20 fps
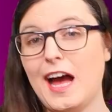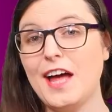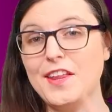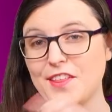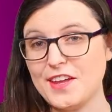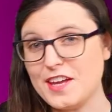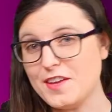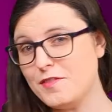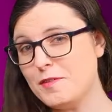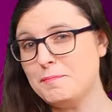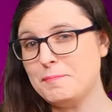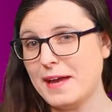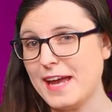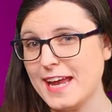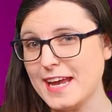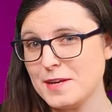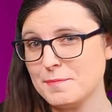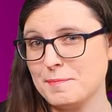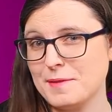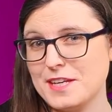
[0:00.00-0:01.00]
And they even
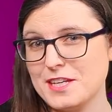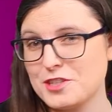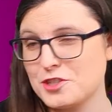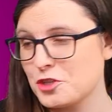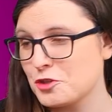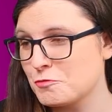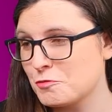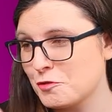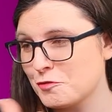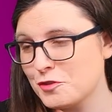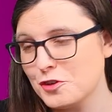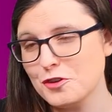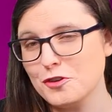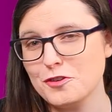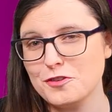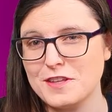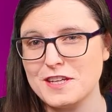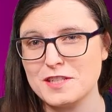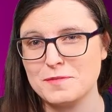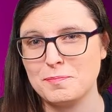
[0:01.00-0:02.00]
paid me to review
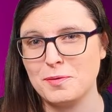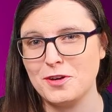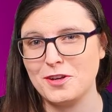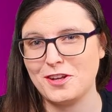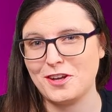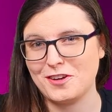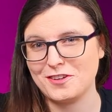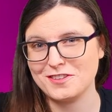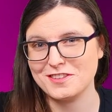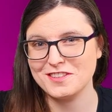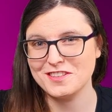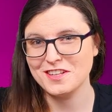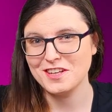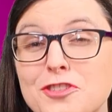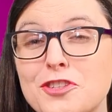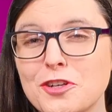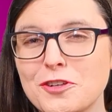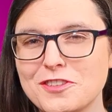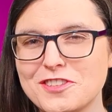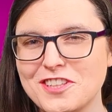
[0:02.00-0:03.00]
this product.
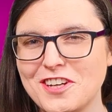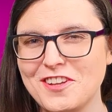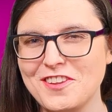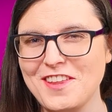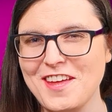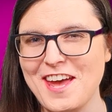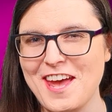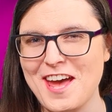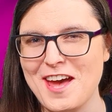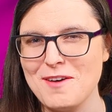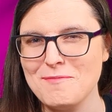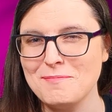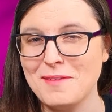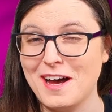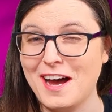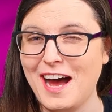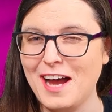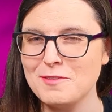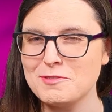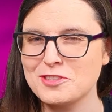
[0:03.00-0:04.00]
Joke's on them,
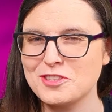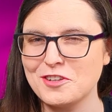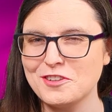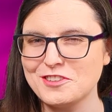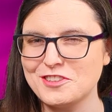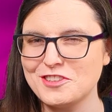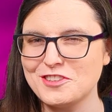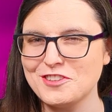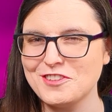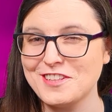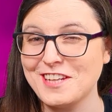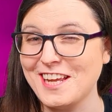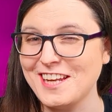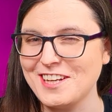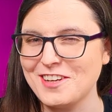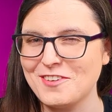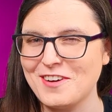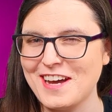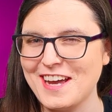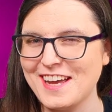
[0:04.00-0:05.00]
I was going to do it
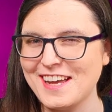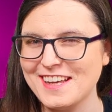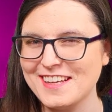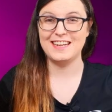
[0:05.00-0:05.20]
anyway.